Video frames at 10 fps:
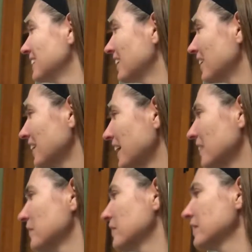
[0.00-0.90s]
All right,
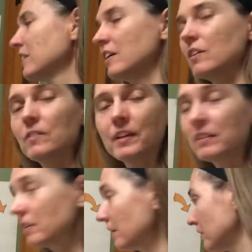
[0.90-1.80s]
let's
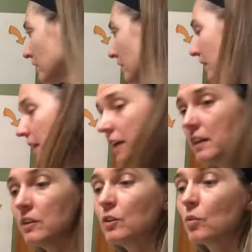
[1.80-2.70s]
get started
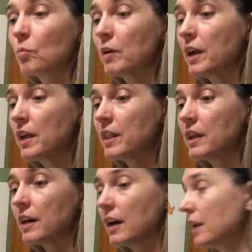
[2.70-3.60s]
with
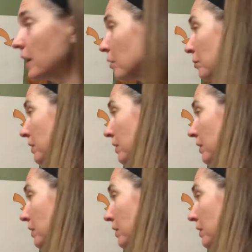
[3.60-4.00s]
a number